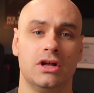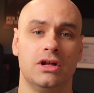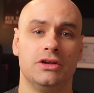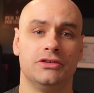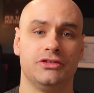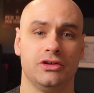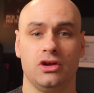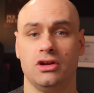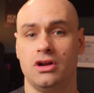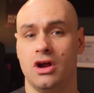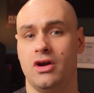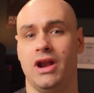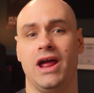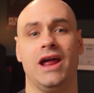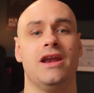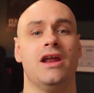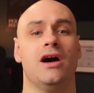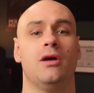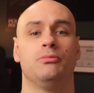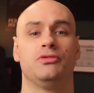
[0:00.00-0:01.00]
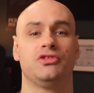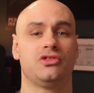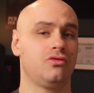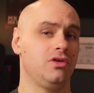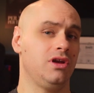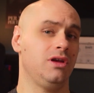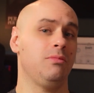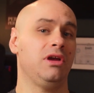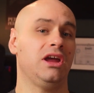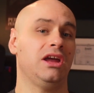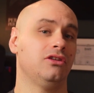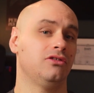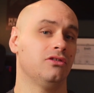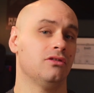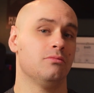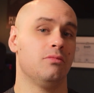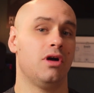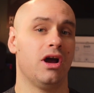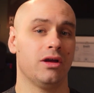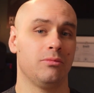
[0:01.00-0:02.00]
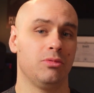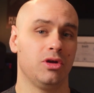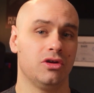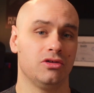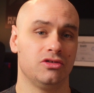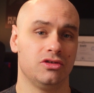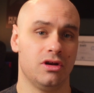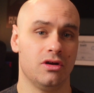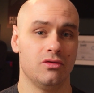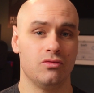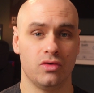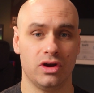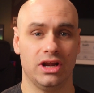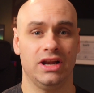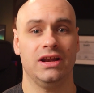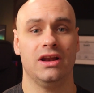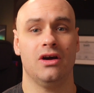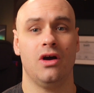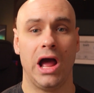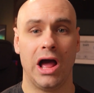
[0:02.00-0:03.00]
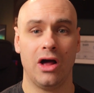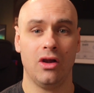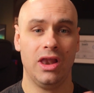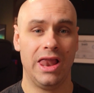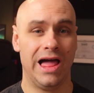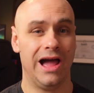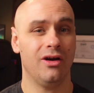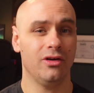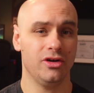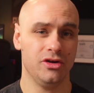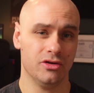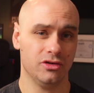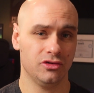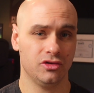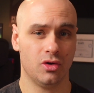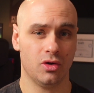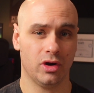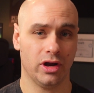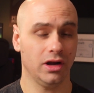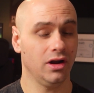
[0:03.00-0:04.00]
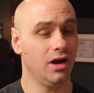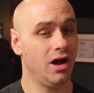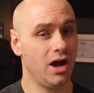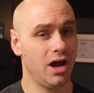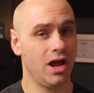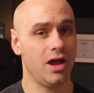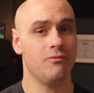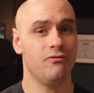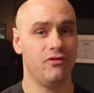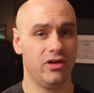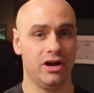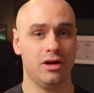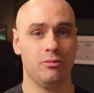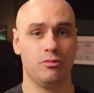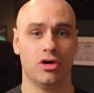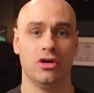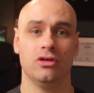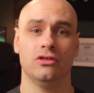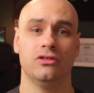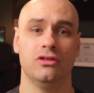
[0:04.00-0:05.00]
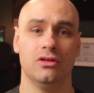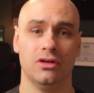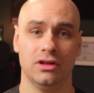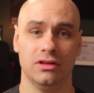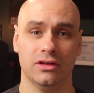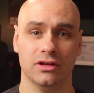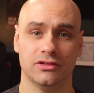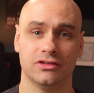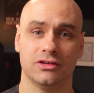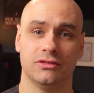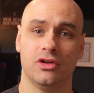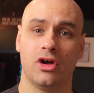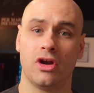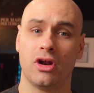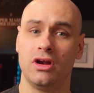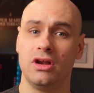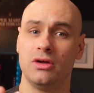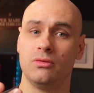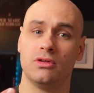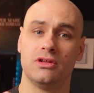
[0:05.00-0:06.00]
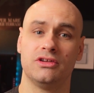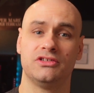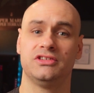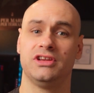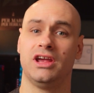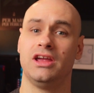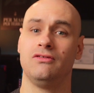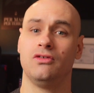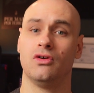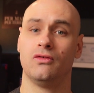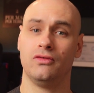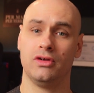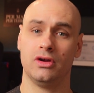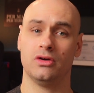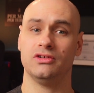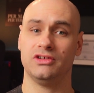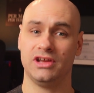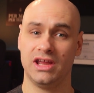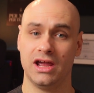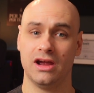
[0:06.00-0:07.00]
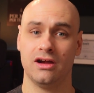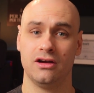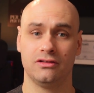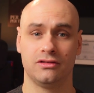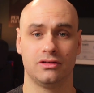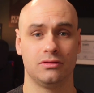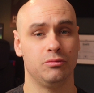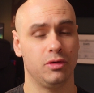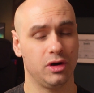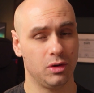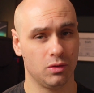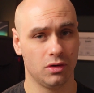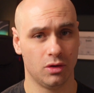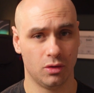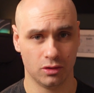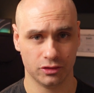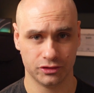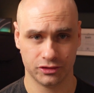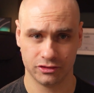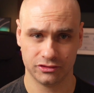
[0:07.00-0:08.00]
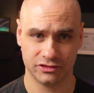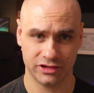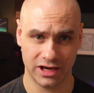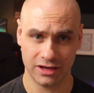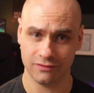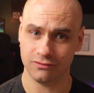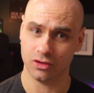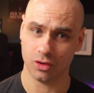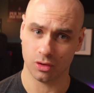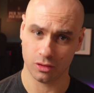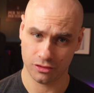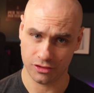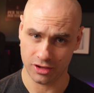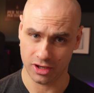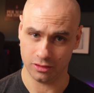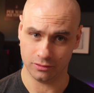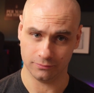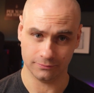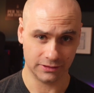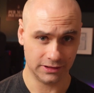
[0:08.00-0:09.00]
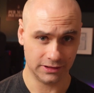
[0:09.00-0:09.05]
So you don't end up screaming into the mic because you don't really know how loud you're talking. I am very prone to doing this. Not only will this save your viewers' ears, but it will also save your throat.